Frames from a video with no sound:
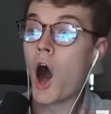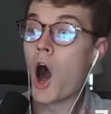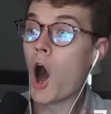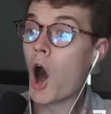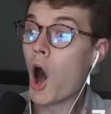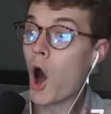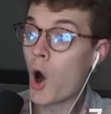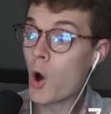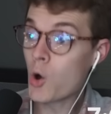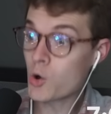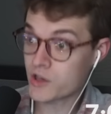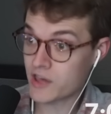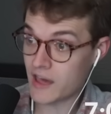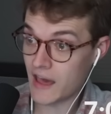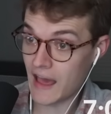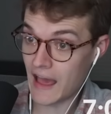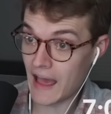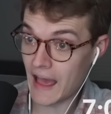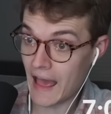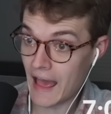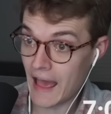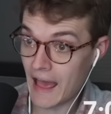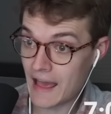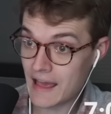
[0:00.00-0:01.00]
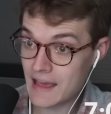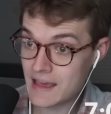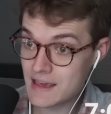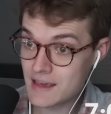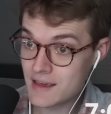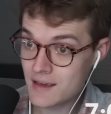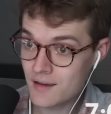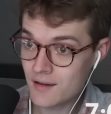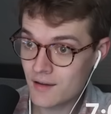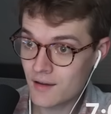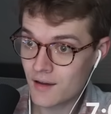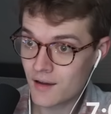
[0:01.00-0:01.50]

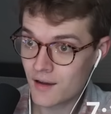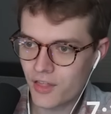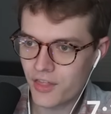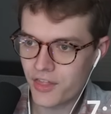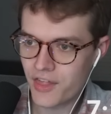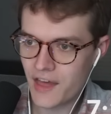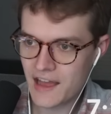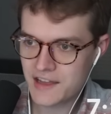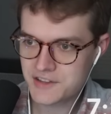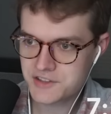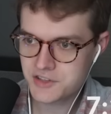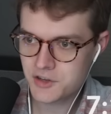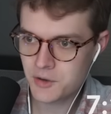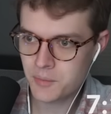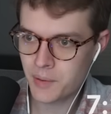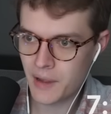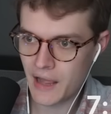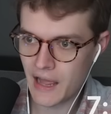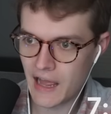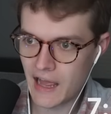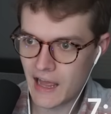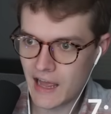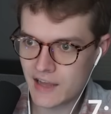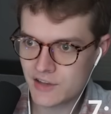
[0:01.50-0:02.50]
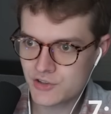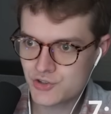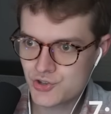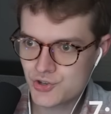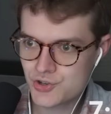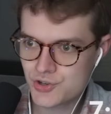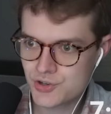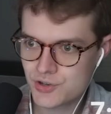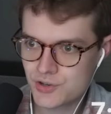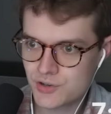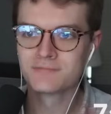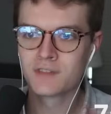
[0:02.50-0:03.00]
Okay, that's a
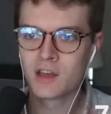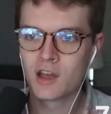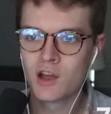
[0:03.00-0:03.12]
badge.